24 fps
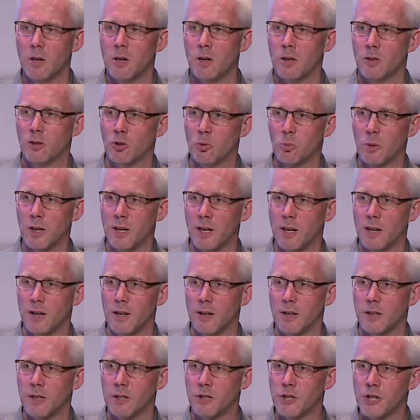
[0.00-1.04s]
So we
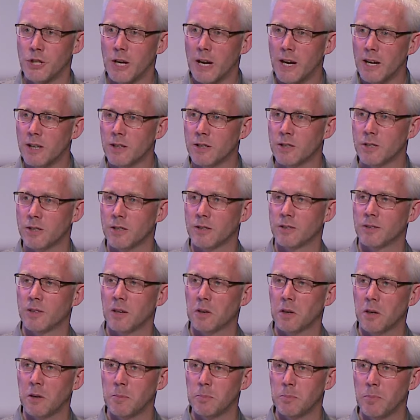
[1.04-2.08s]
change the
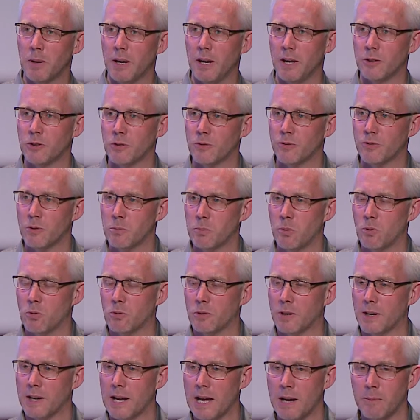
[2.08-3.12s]
second page of the book
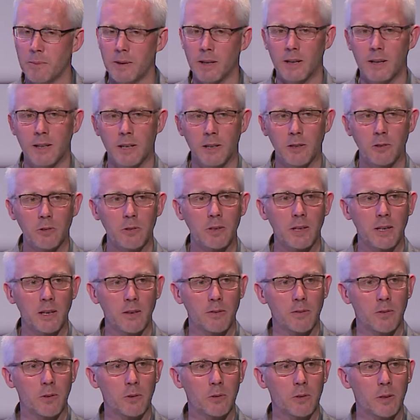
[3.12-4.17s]
dynamically to
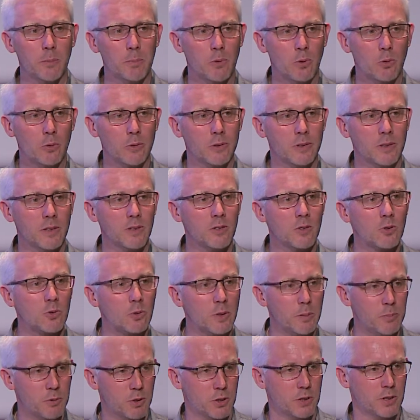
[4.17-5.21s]
give you the book's
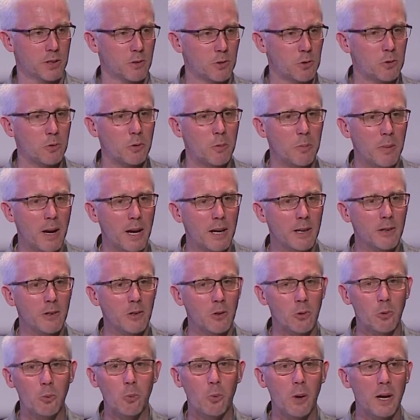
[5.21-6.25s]
description, to remind
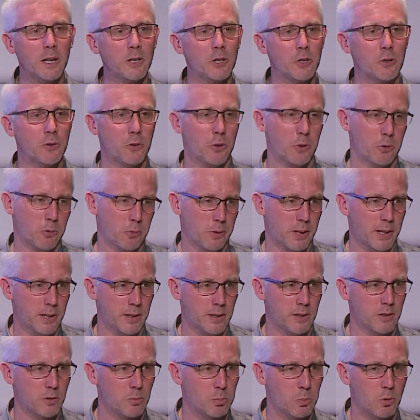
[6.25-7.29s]
you, why should you read
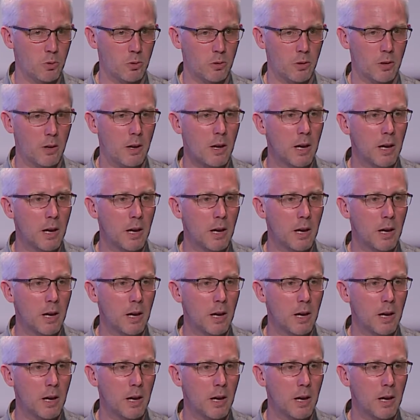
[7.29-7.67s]
this book?